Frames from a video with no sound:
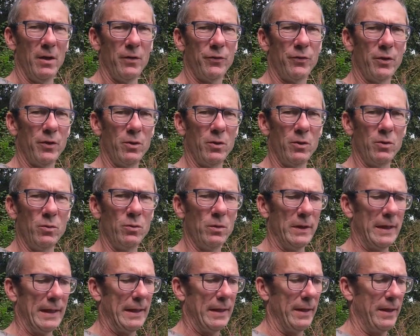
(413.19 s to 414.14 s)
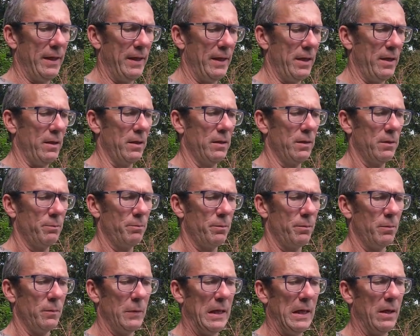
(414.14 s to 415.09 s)
So here,
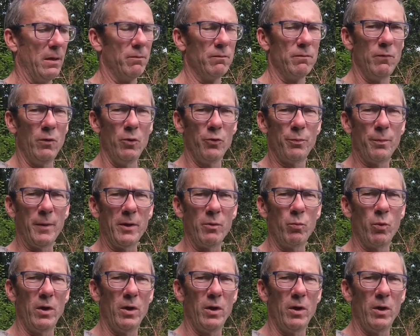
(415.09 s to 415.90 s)
rosebay